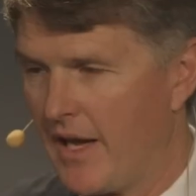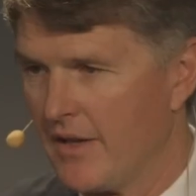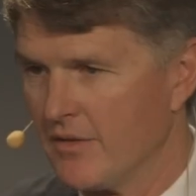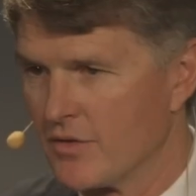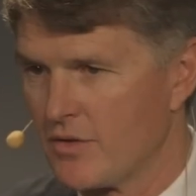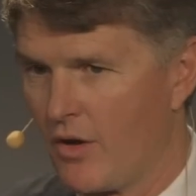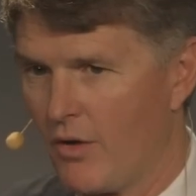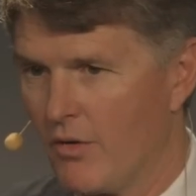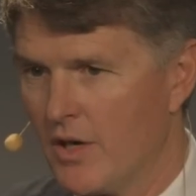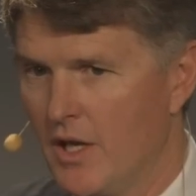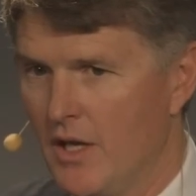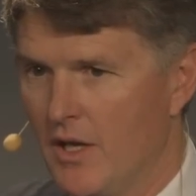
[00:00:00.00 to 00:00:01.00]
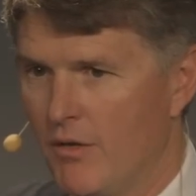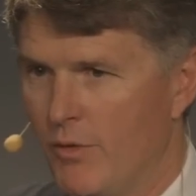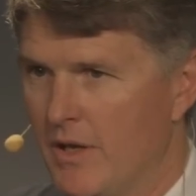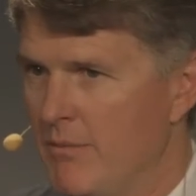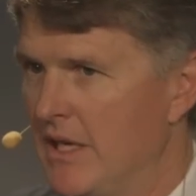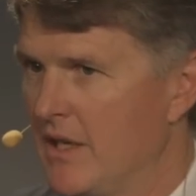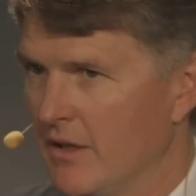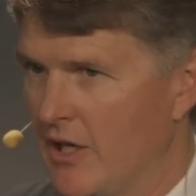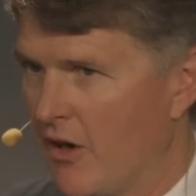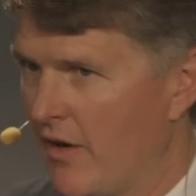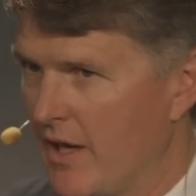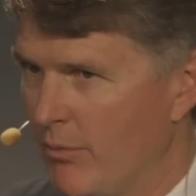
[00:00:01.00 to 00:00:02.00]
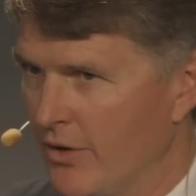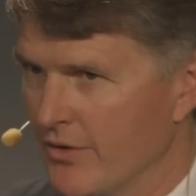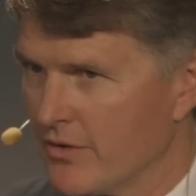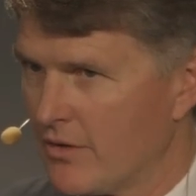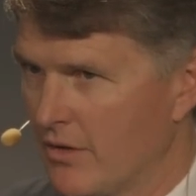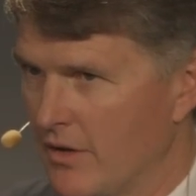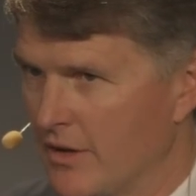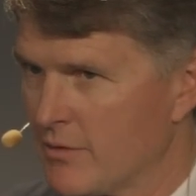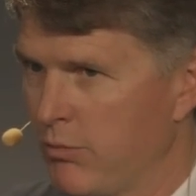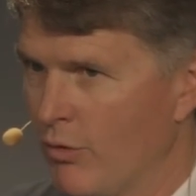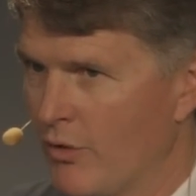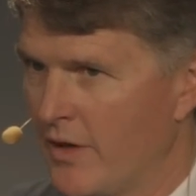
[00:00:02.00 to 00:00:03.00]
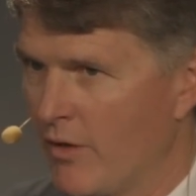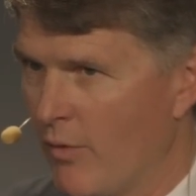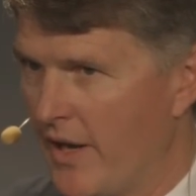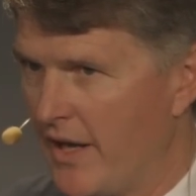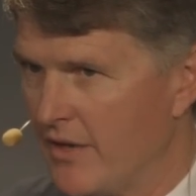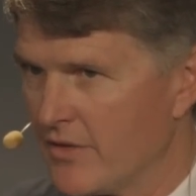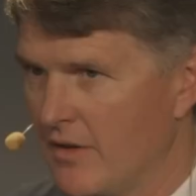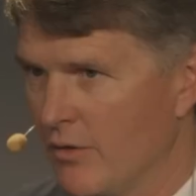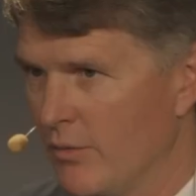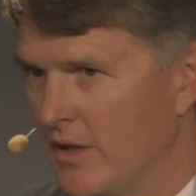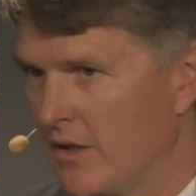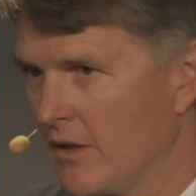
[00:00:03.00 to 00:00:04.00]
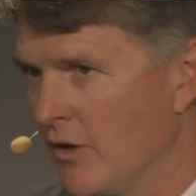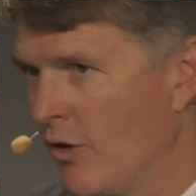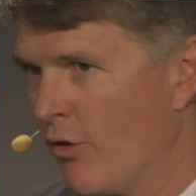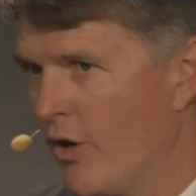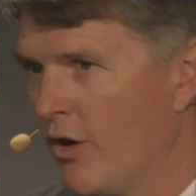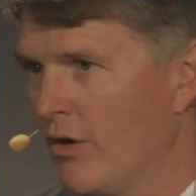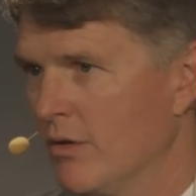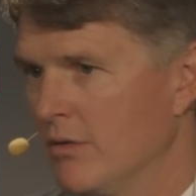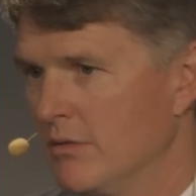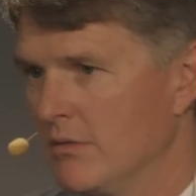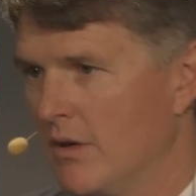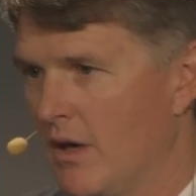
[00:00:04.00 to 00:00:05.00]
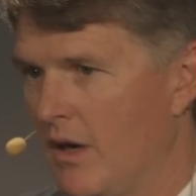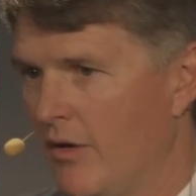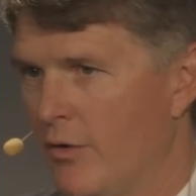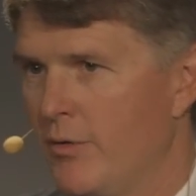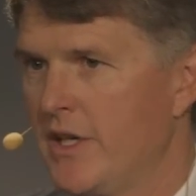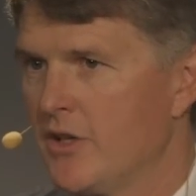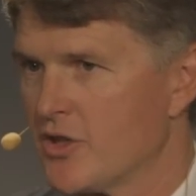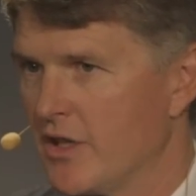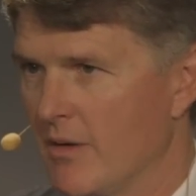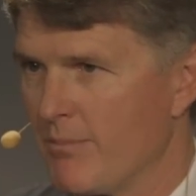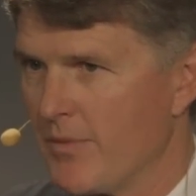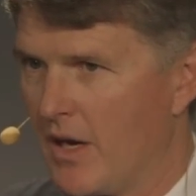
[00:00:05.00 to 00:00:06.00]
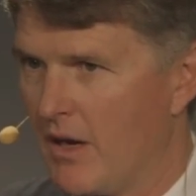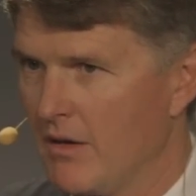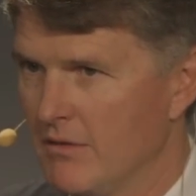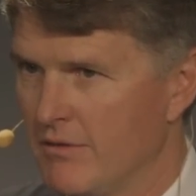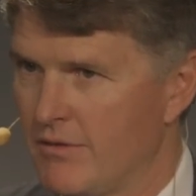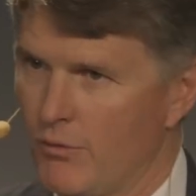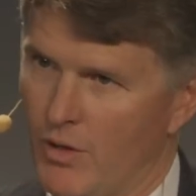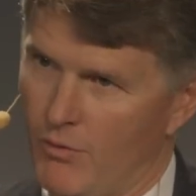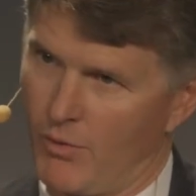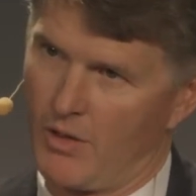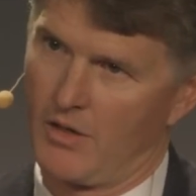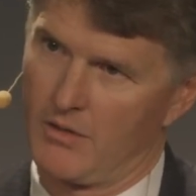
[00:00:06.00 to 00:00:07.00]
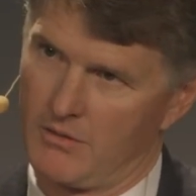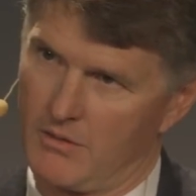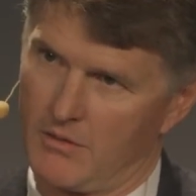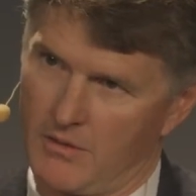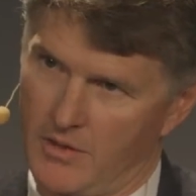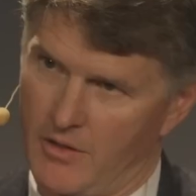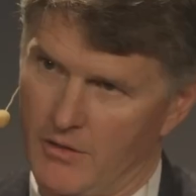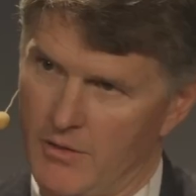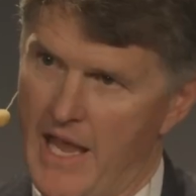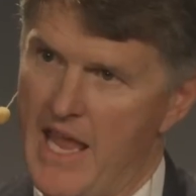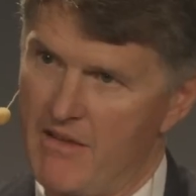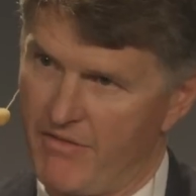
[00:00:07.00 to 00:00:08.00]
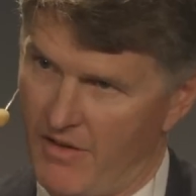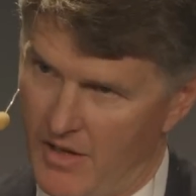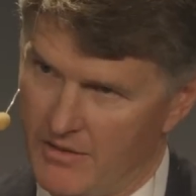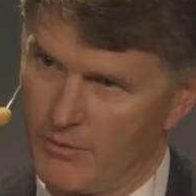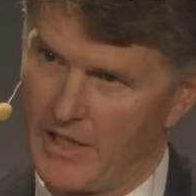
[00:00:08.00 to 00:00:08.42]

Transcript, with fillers: and so we immediately are able to start exploring ways that we can grow uh, the readership of what were, you know, Avon.